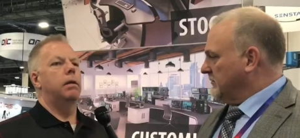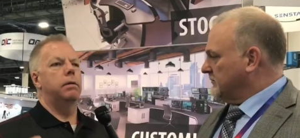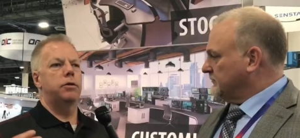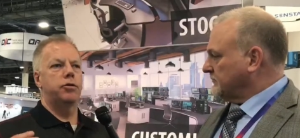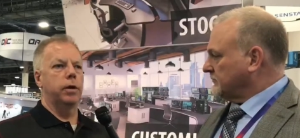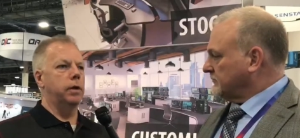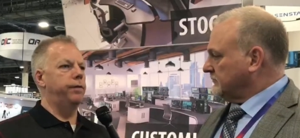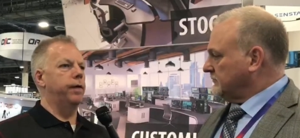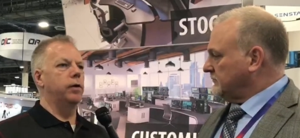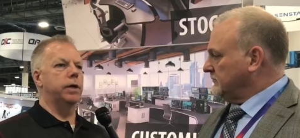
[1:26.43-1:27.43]

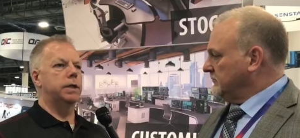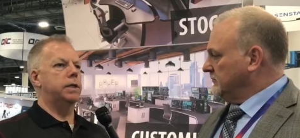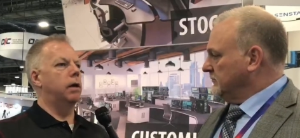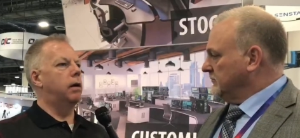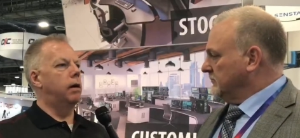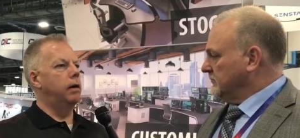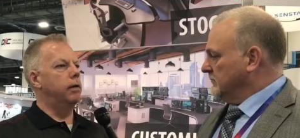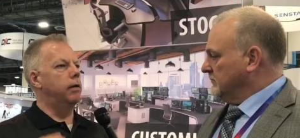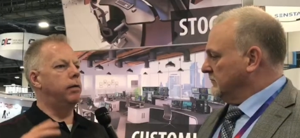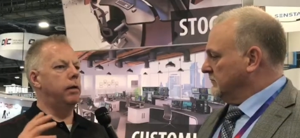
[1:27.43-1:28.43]
Speaker 1: strictly focused
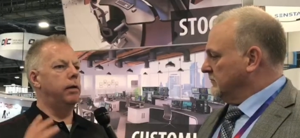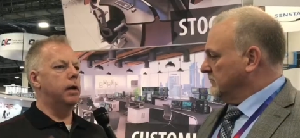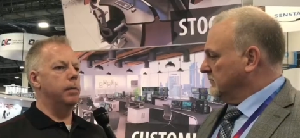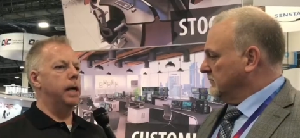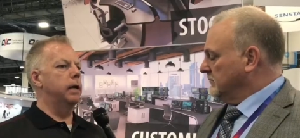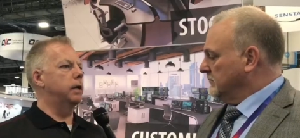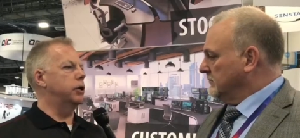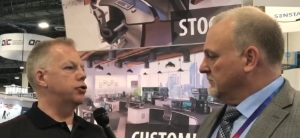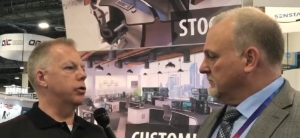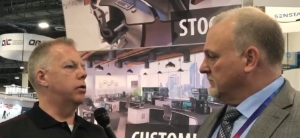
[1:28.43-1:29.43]
on the command
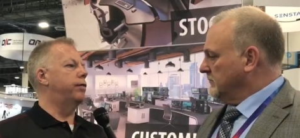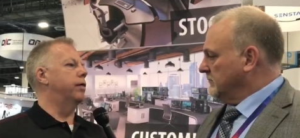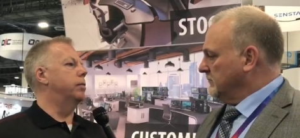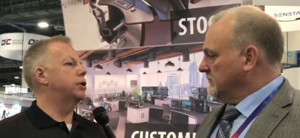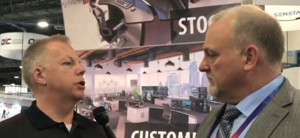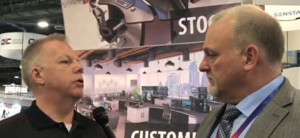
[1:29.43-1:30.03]
and control for mission